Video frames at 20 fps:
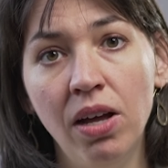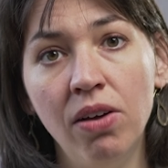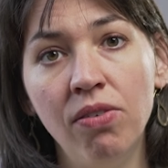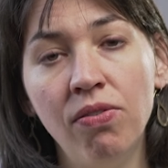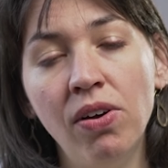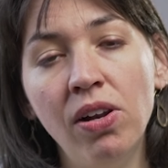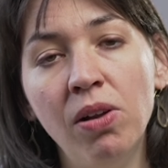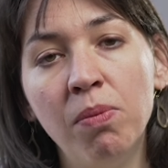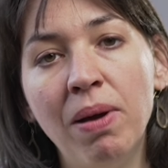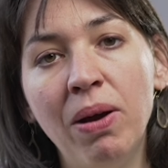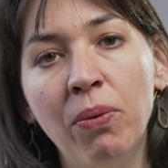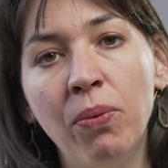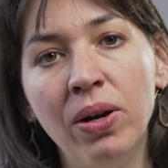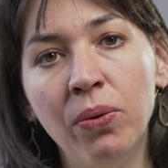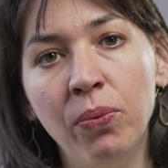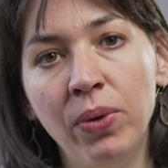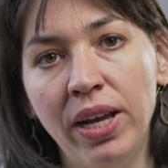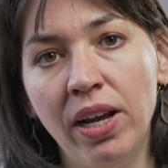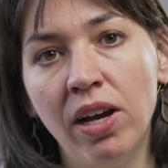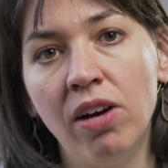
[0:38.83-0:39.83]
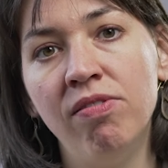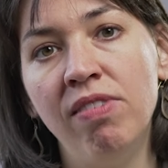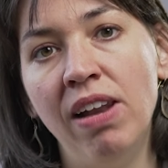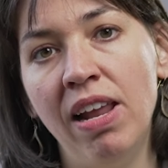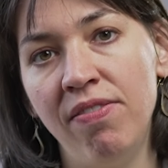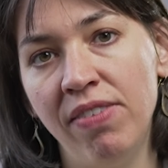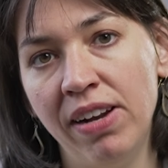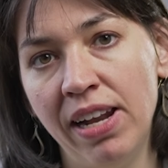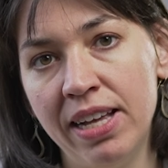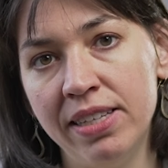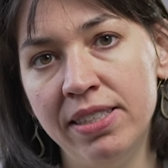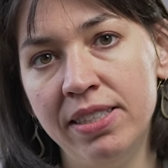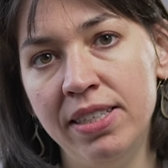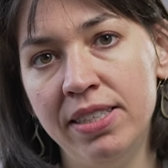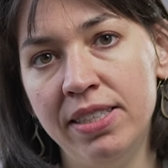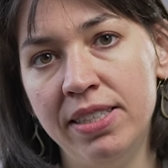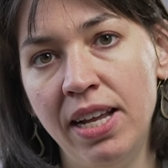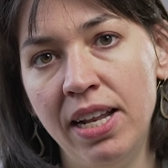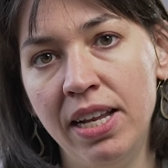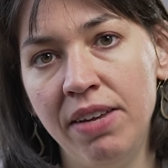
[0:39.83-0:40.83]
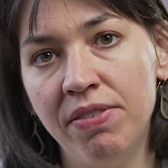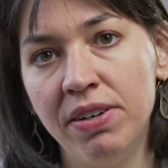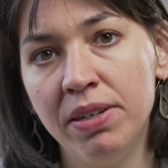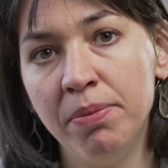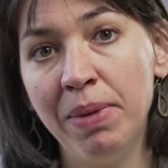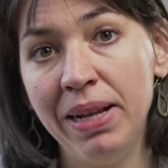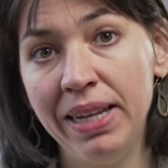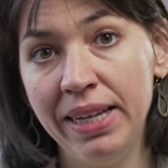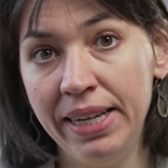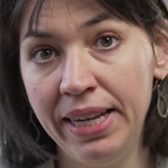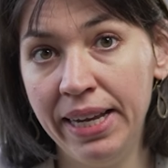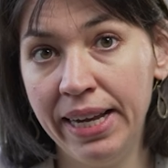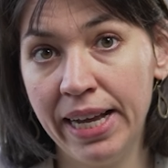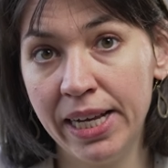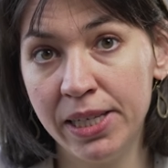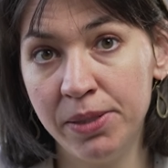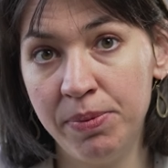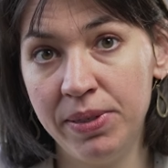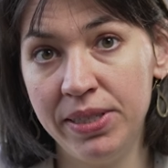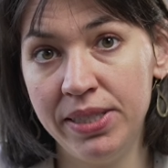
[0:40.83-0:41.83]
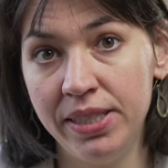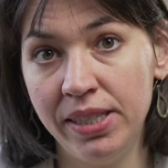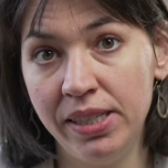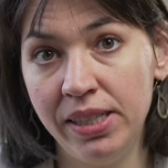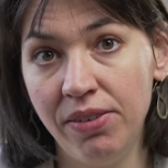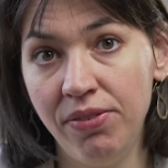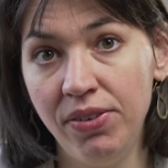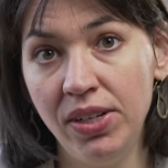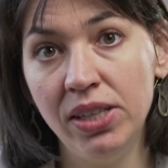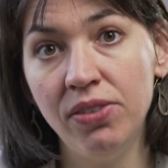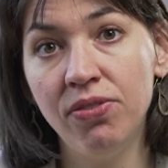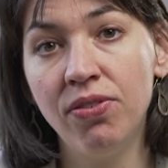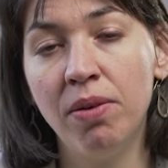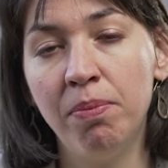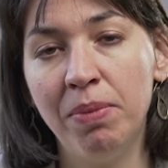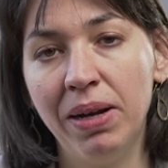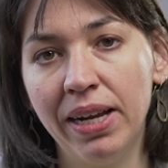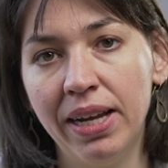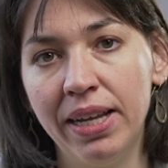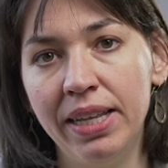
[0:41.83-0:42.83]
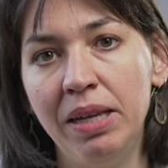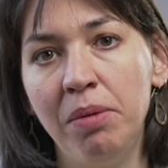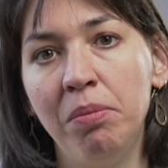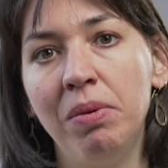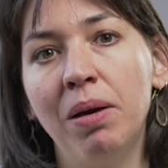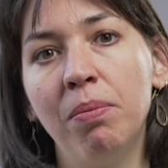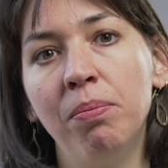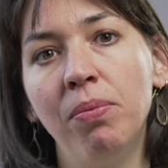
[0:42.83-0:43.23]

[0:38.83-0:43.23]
followed by 1 week of live classes delivered by leading experts in the field from academia,